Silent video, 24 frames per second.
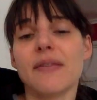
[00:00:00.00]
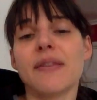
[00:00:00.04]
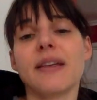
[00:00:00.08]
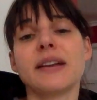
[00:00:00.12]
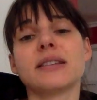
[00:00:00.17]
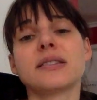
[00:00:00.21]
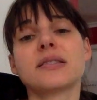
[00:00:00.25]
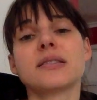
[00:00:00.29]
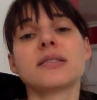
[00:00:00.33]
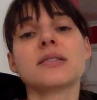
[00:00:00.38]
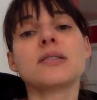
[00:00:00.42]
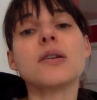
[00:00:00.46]

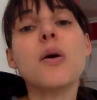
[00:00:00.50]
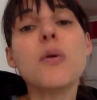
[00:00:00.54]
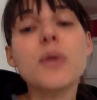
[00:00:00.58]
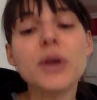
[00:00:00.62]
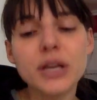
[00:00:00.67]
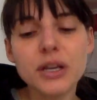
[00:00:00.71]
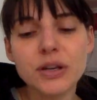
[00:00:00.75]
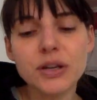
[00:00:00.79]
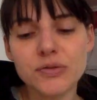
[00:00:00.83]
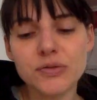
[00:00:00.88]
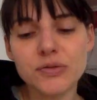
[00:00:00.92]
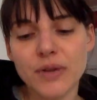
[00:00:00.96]
that is so
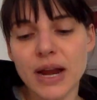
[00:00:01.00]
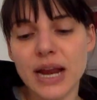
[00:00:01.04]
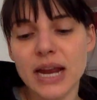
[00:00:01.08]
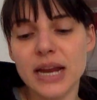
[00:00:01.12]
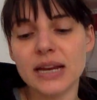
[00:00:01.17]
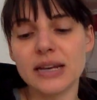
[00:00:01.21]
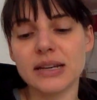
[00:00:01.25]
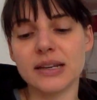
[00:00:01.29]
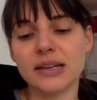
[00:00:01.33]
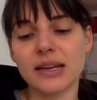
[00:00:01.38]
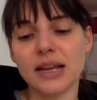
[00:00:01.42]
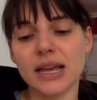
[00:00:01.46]

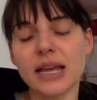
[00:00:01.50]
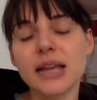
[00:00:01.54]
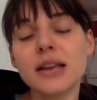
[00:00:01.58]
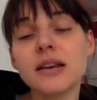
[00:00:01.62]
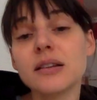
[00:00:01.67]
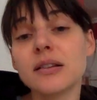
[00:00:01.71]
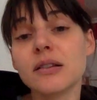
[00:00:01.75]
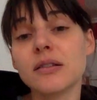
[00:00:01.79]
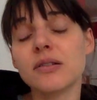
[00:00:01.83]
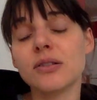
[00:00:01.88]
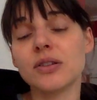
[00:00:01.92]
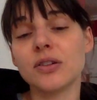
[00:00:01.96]
ingrained
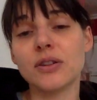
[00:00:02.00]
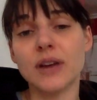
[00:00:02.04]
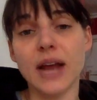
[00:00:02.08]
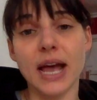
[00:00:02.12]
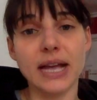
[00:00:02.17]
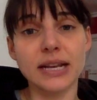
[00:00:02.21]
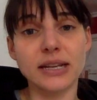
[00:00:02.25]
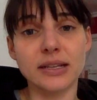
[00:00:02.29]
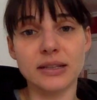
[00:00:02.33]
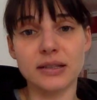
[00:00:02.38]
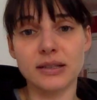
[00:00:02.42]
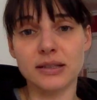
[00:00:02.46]
in
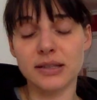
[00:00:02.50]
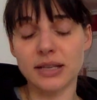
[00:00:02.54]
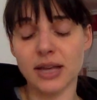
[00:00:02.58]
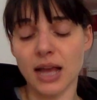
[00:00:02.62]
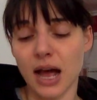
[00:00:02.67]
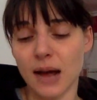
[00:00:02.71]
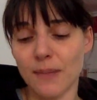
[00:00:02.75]
United